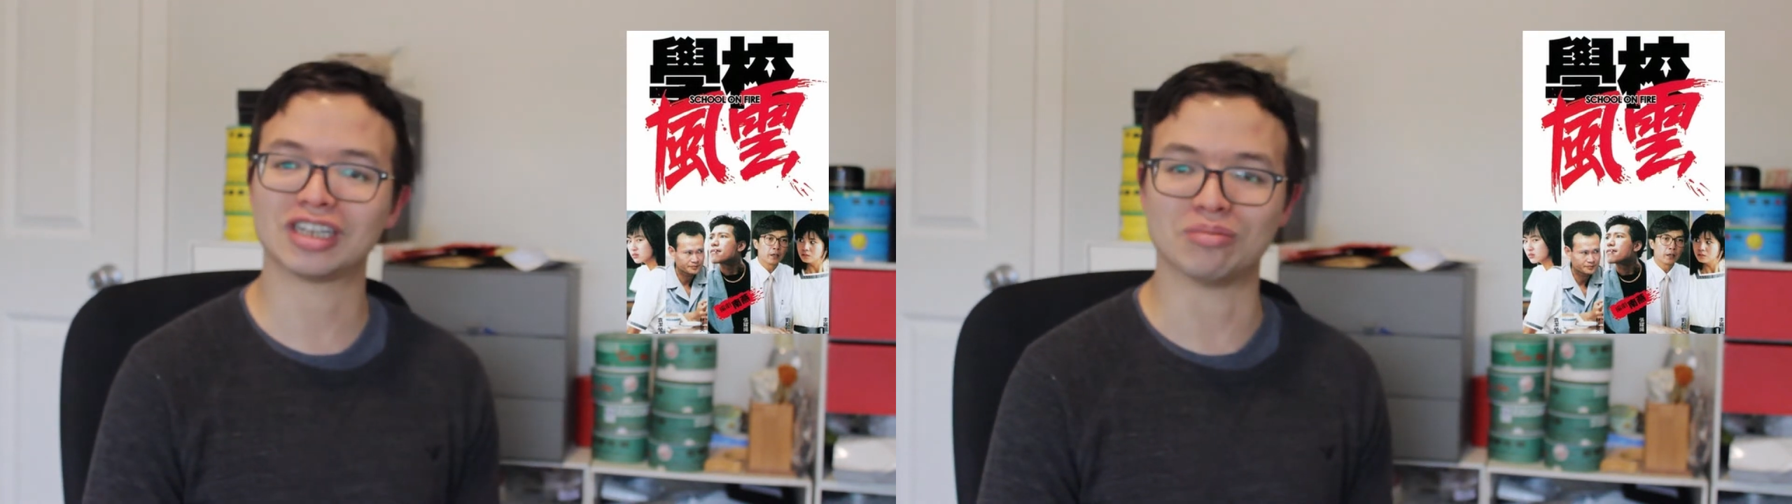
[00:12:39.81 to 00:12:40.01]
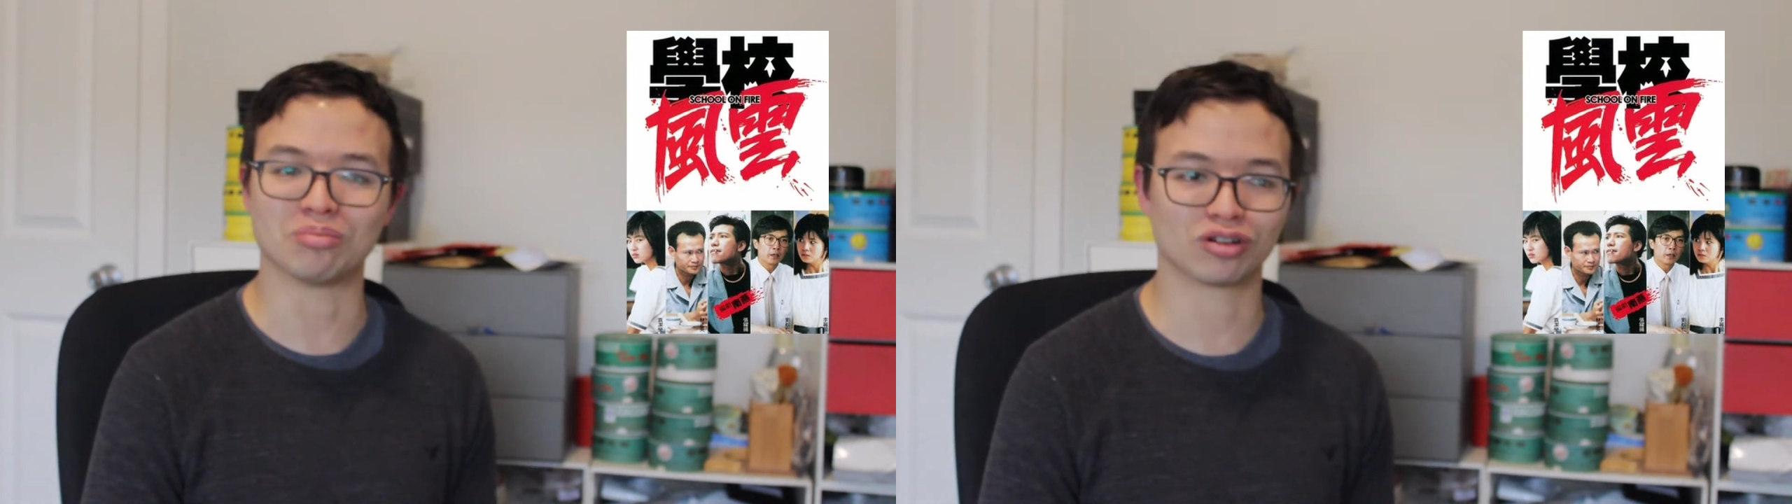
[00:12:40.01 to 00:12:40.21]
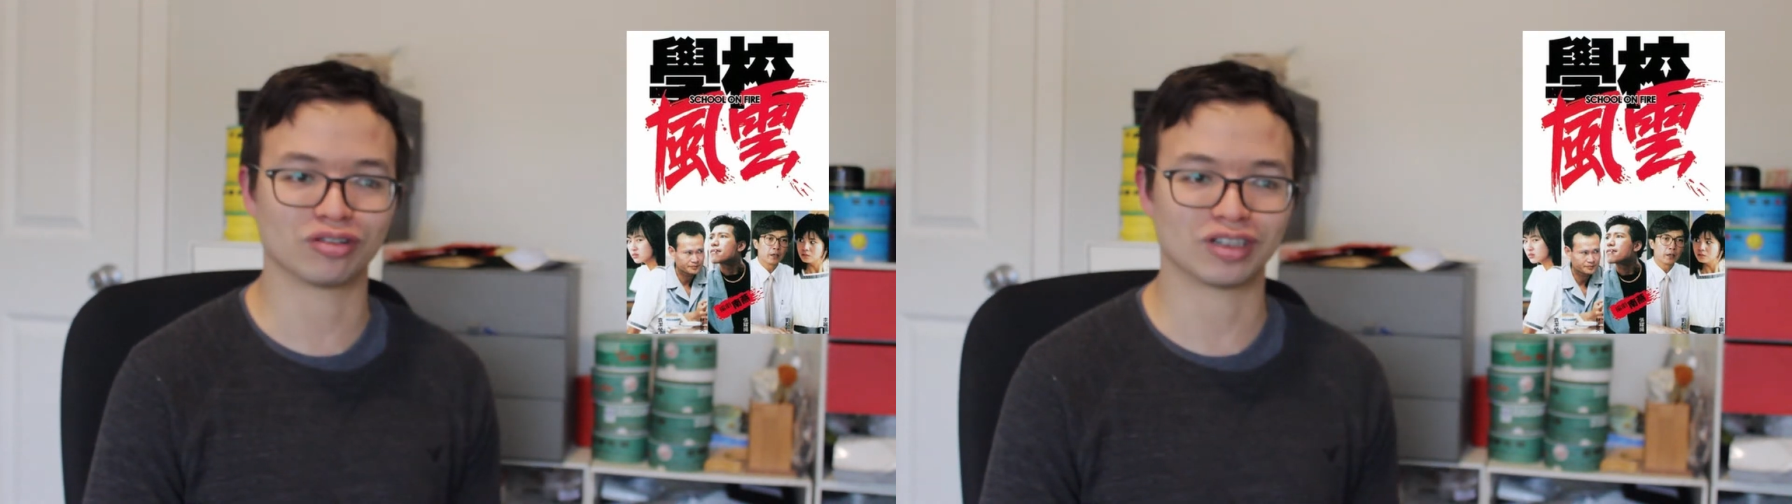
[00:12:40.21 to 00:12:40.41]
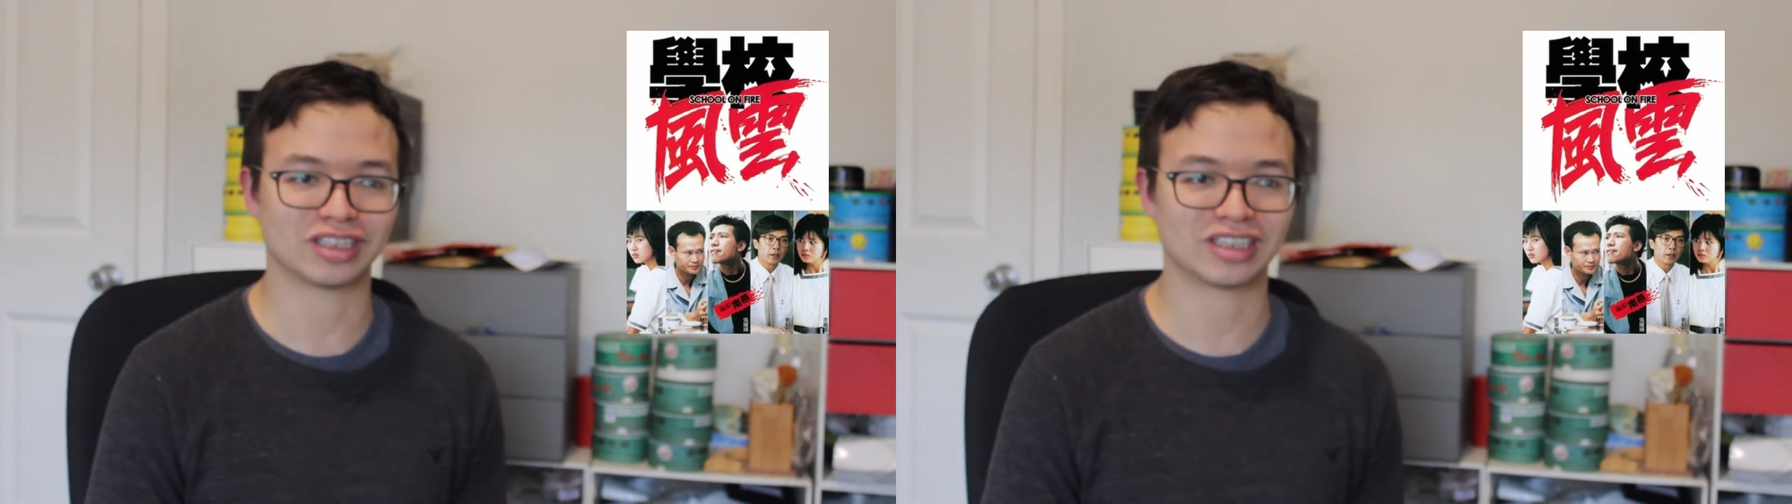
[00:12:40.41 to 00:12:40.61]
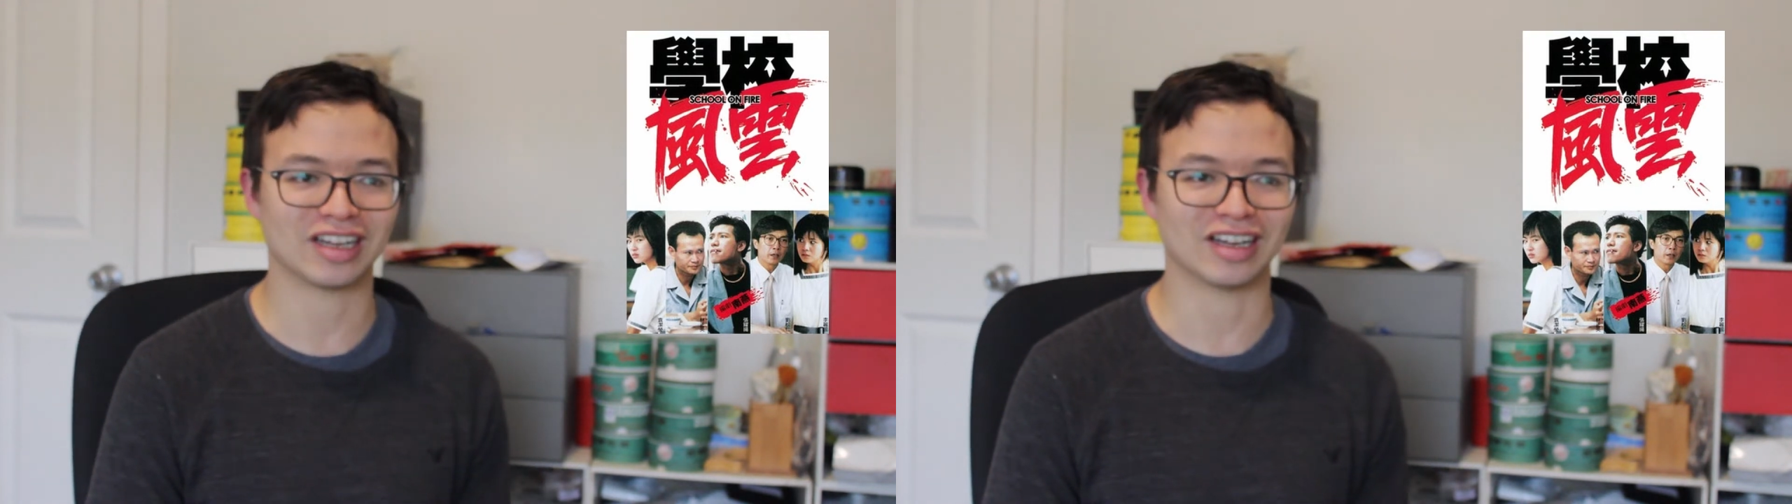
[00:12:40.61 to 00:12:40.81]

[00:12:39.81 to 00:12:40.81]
and murderous